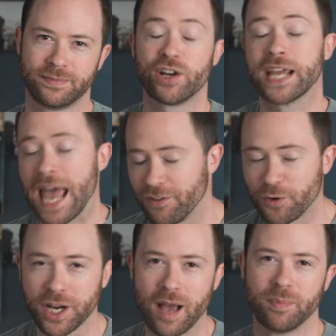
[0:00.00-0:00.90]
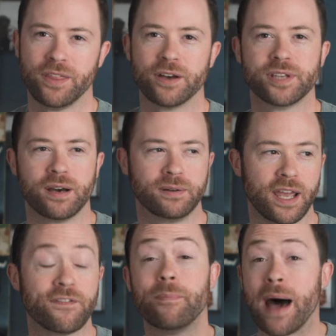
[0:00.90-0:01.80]
They're a California company though, so
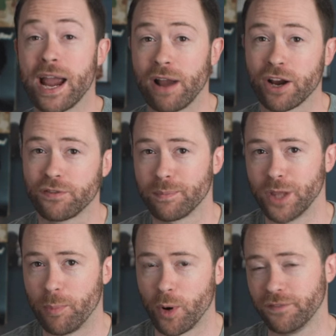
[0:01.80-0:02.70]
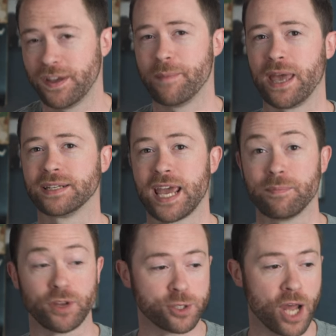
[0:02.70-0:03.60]
if I buy a record from Lowpoint via
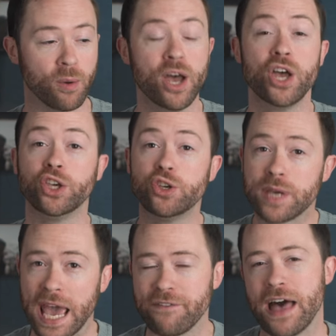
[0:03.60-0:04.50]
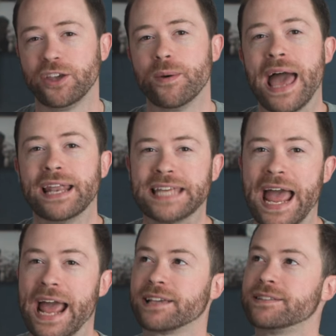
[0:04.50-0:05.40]
Bandcamp, there's no UK value added
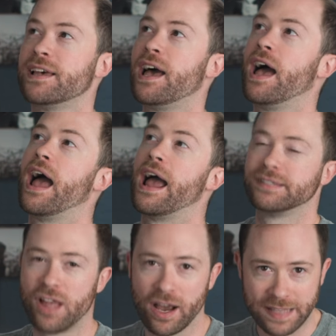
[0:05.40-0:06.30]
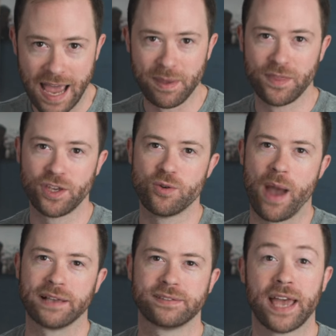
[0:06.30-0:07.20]
tax as long as I'm in the
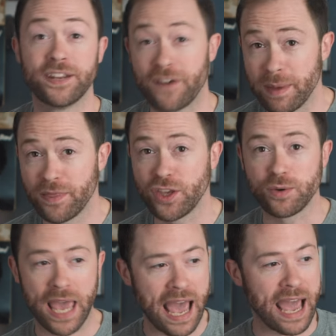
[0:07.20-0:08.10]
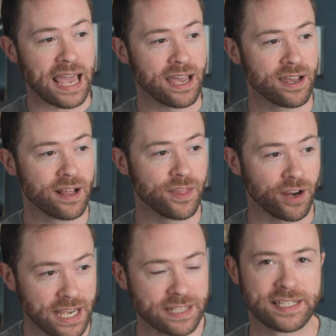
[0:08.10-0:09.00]
US. And if I'm in the UK,
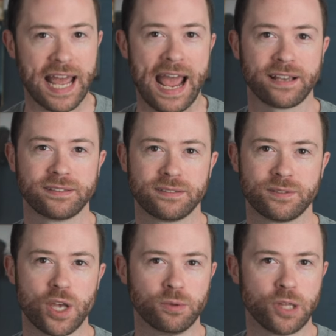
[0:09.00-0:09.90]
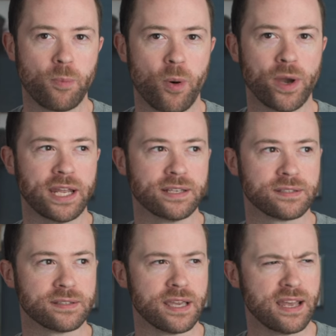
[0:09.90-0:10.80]
there is tax. So Lowpoint
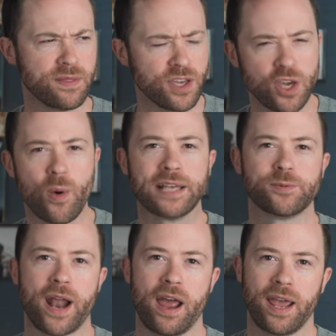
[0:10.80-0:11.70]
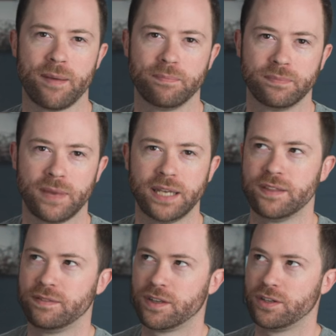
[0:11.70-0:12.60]
is in the US when I am and
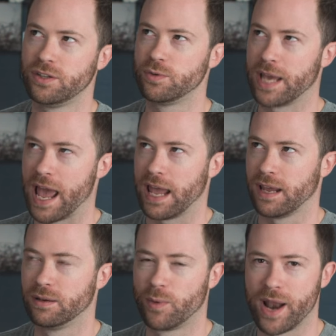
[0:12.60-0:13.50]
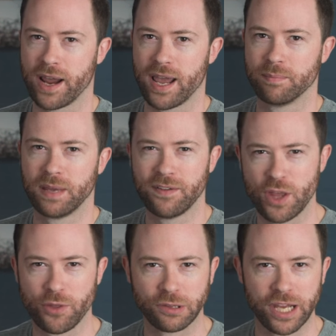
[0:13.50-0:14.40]
in the UK when I am, even
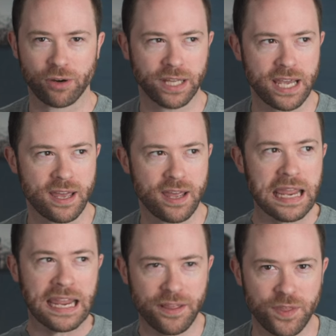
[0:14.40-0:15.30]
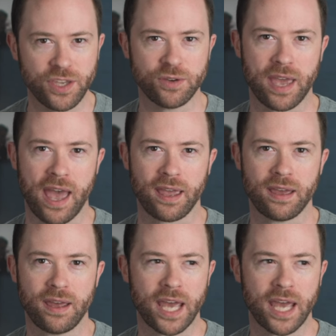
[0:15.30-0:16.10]
though they're literally in the UK.